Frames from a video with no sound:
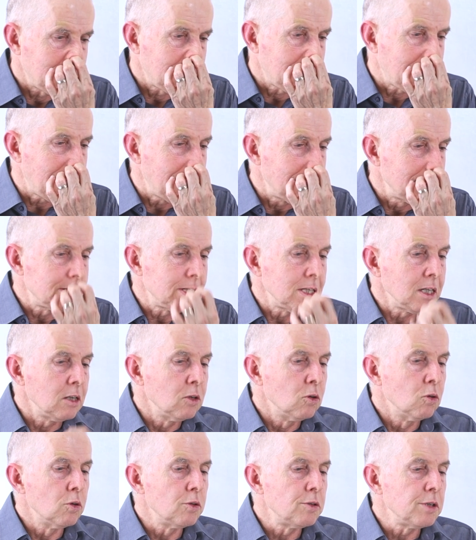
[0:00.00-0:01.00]
counting
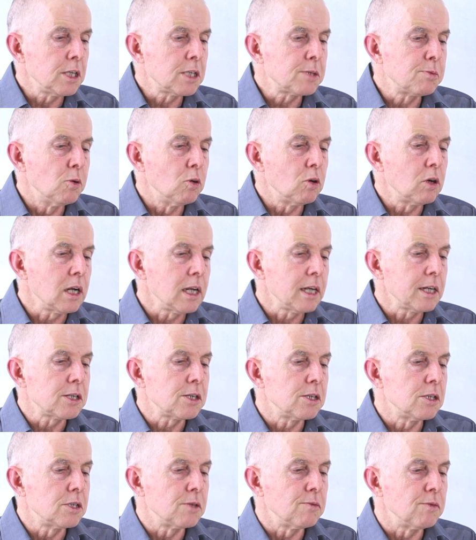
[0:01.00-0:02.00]
and ordering small
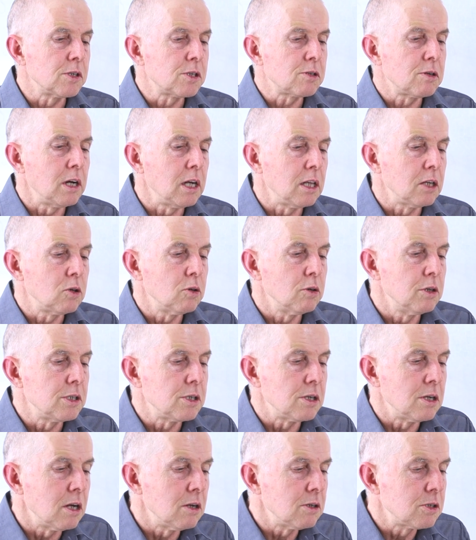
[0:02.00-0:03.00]
collections of Australian coins
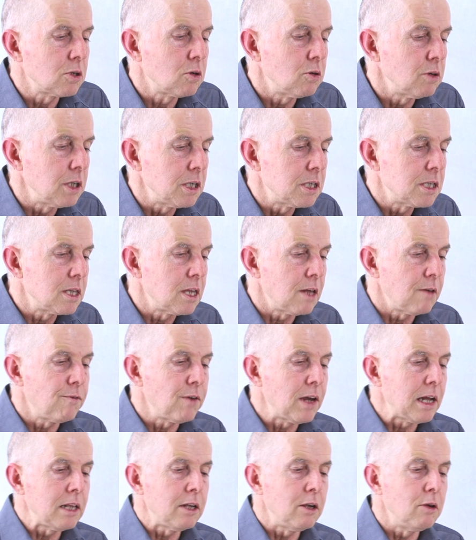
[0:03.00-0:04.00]
and notes according to their
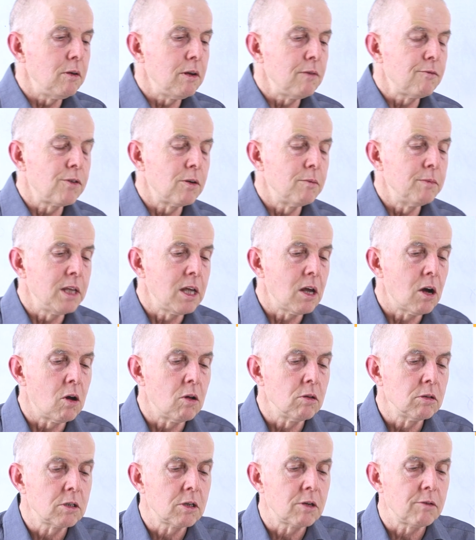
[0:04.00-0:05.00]
value from the
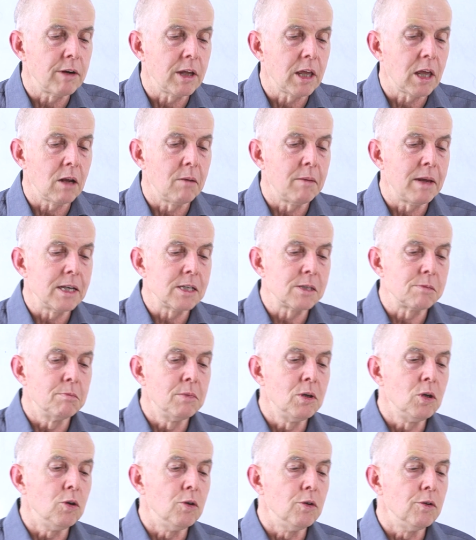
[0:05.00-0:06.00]
old curriculum has
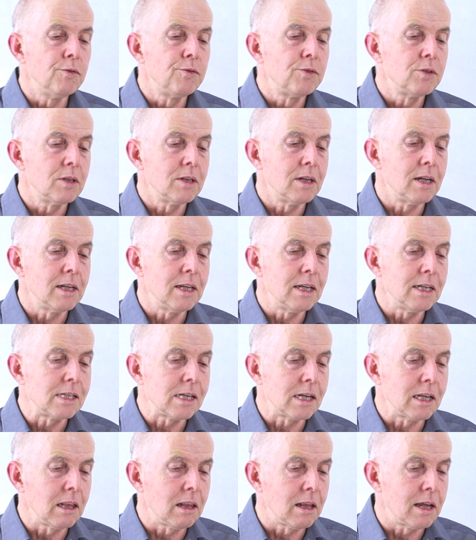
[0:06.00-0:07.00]
moved, and it's
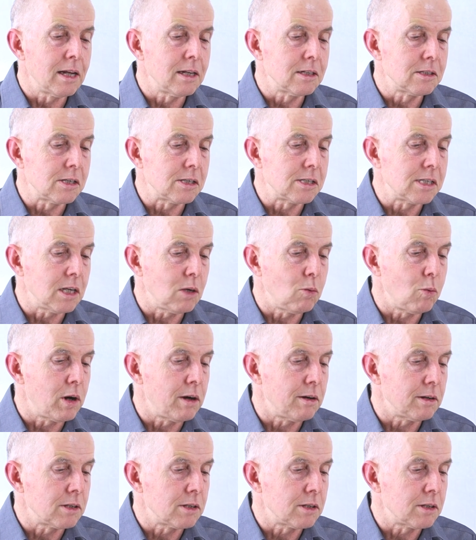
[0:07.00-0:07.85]
a little hard to see where